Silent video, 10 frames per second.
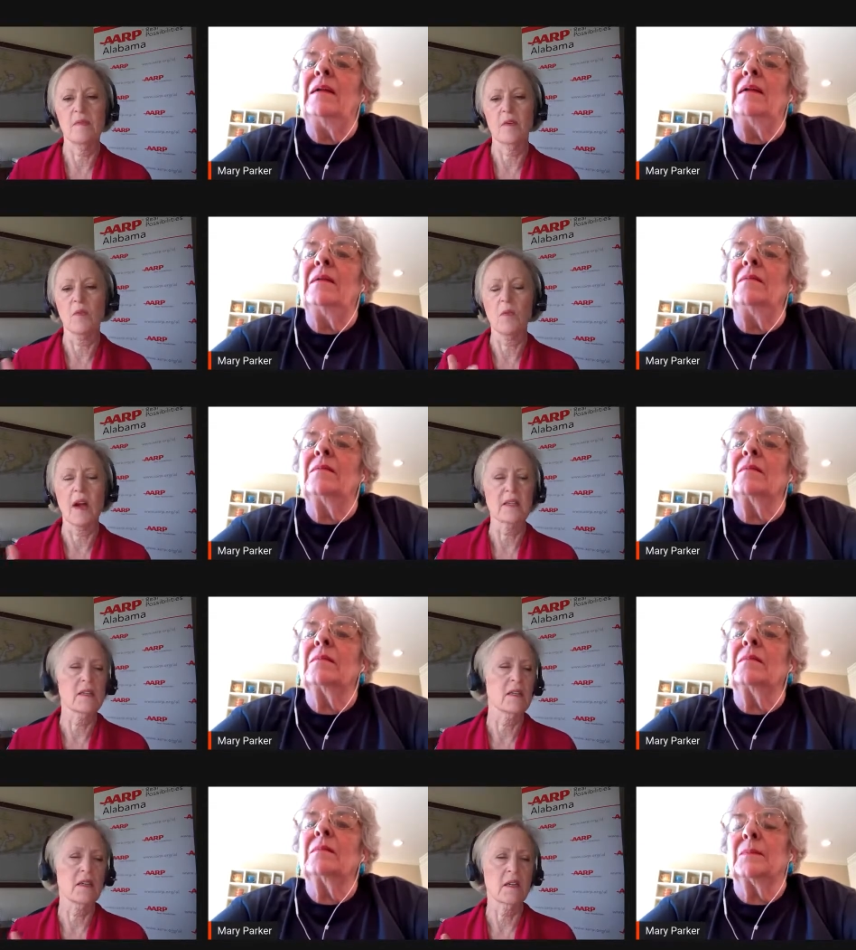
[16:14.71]
Speaker 1: the
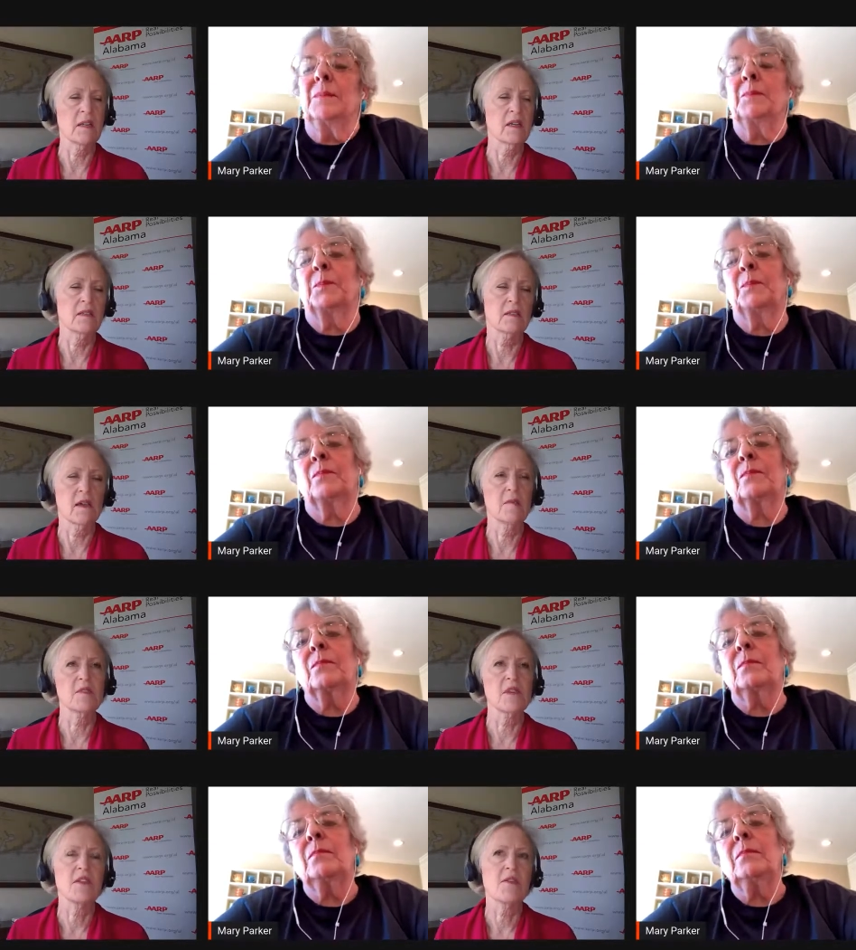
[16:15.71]
horizon it, it, it's up
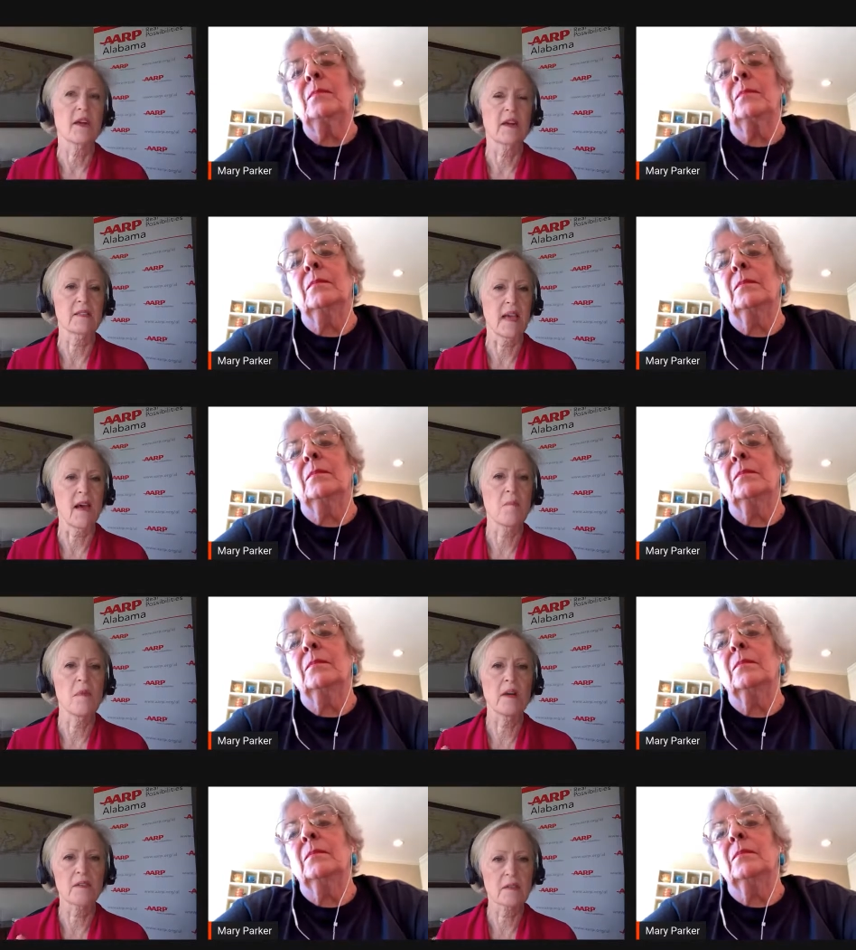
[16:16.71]
to you i guess how
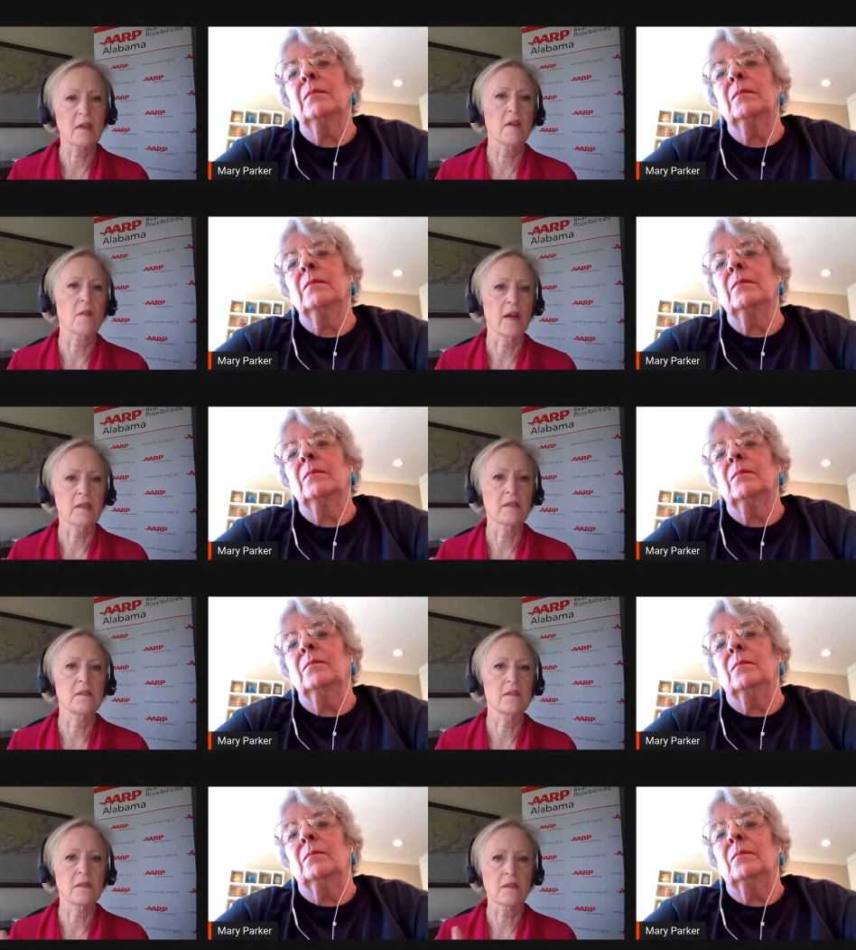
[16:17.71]
much
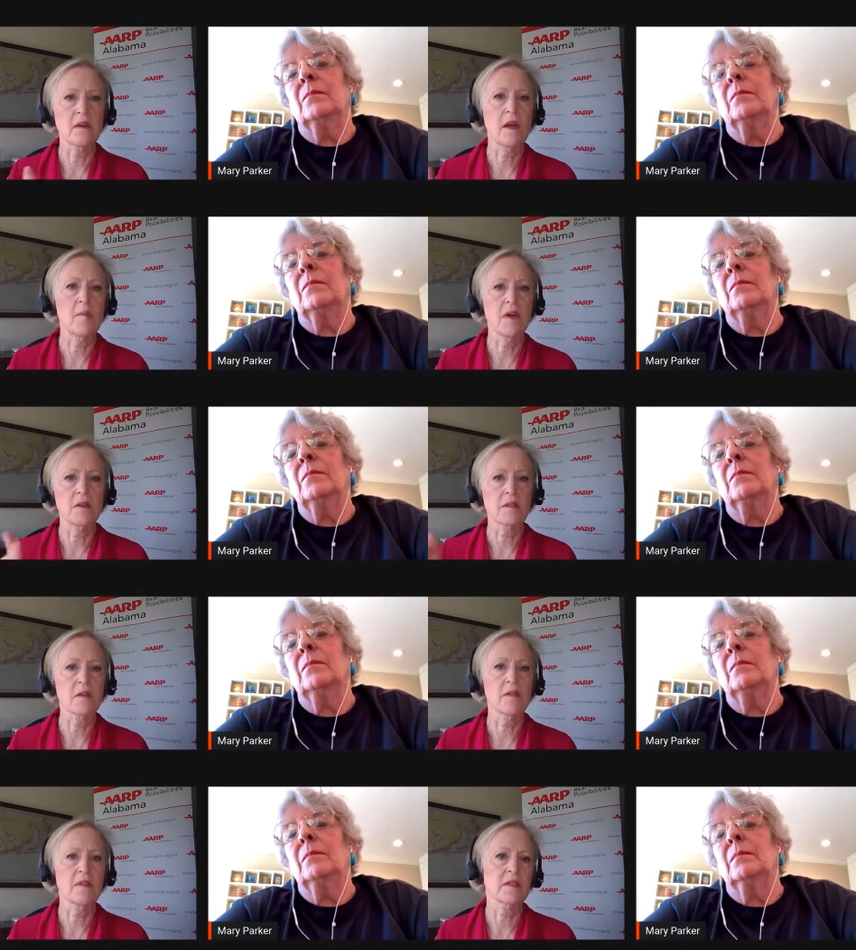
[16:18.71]
horizon or how much
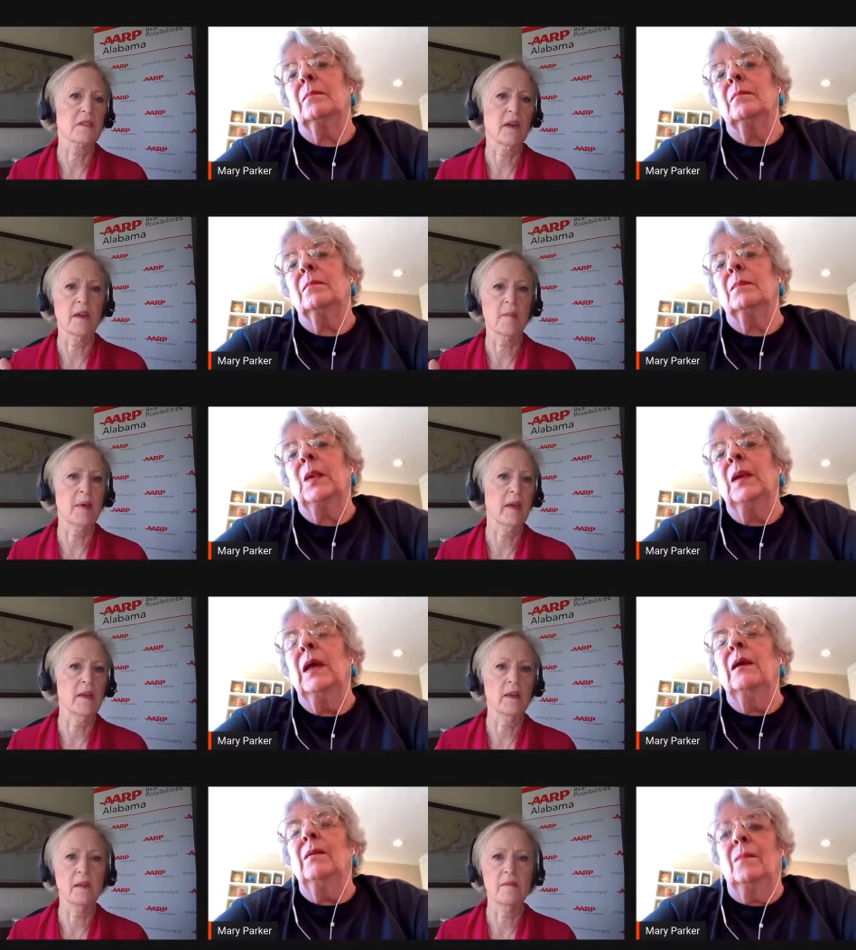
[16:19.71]
of the sky to
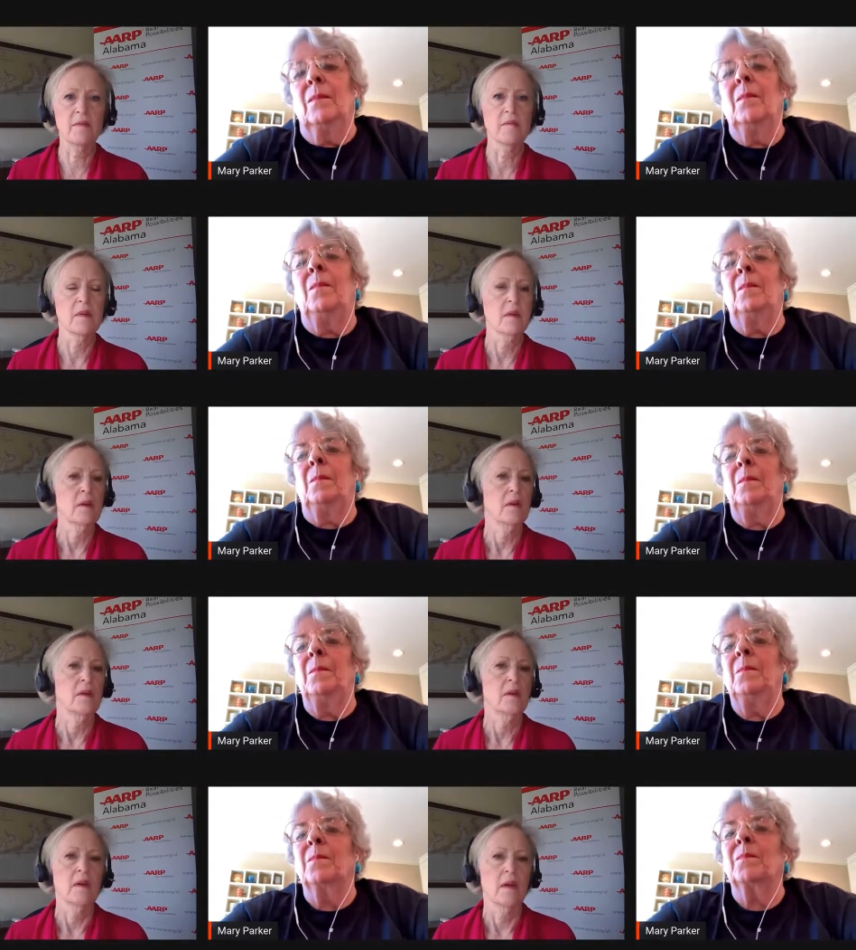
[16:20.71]
paint and
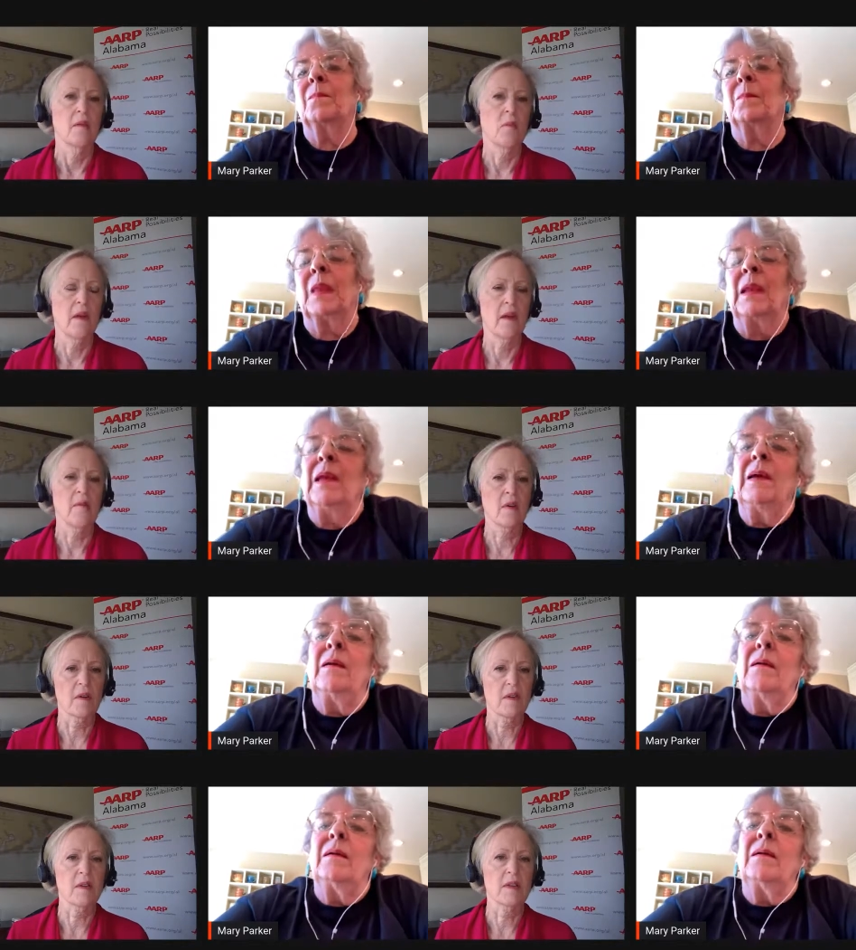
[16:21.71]
and whatever
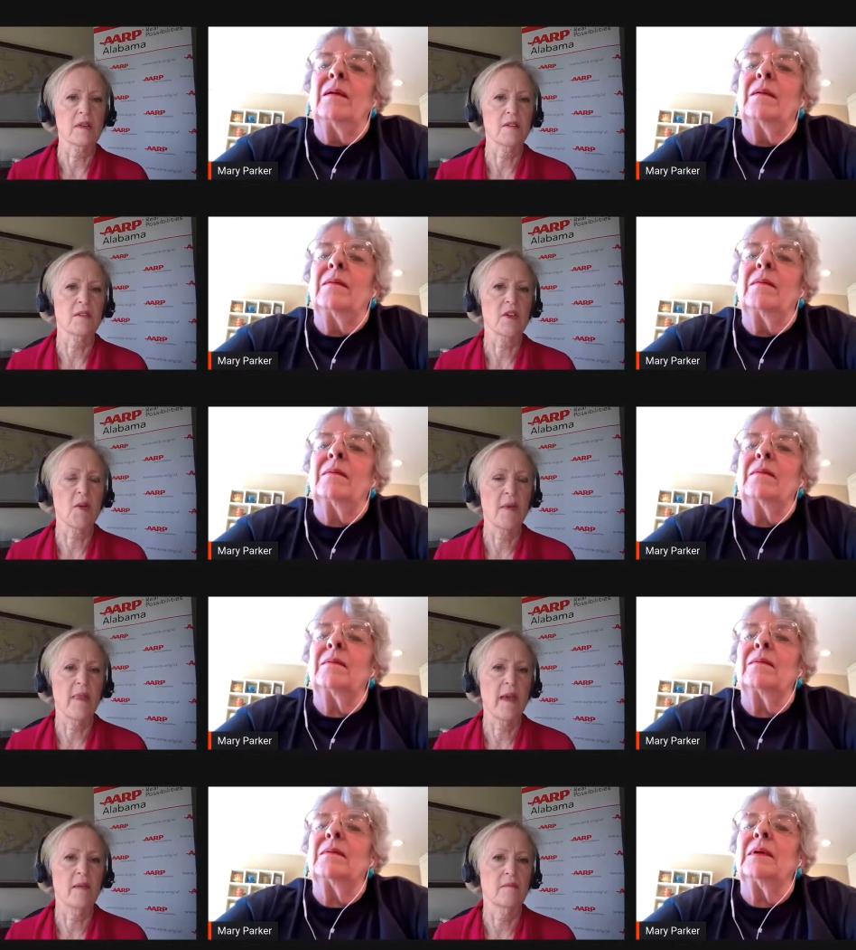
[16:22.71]
you can determine
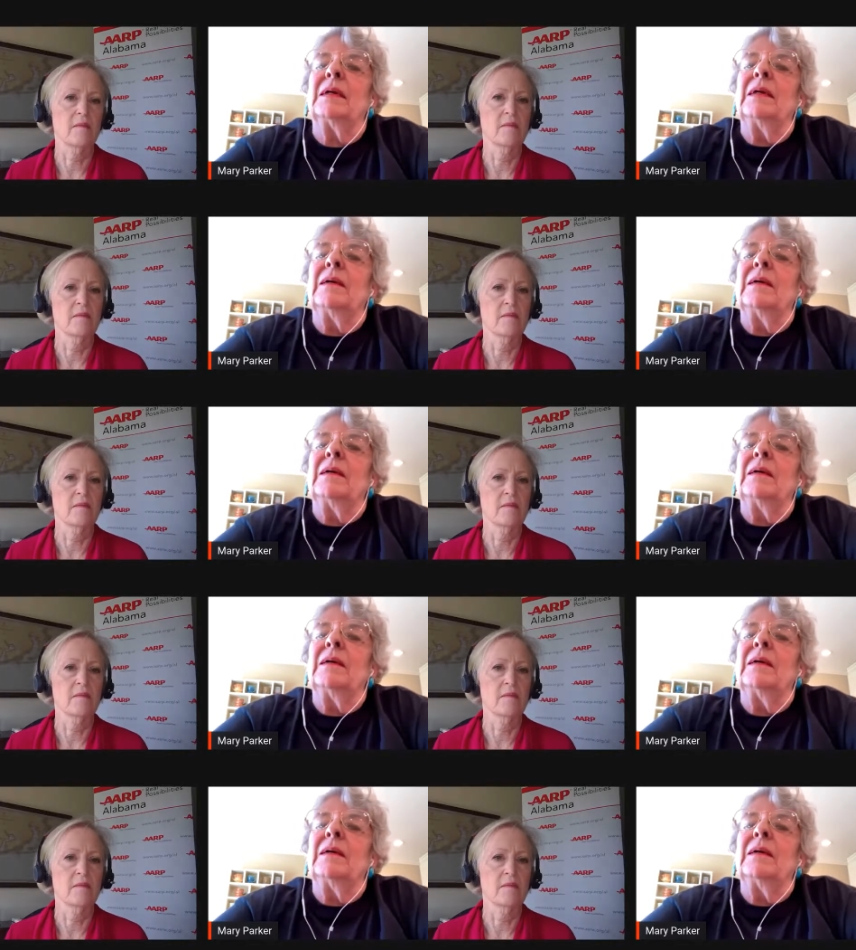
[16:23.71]
that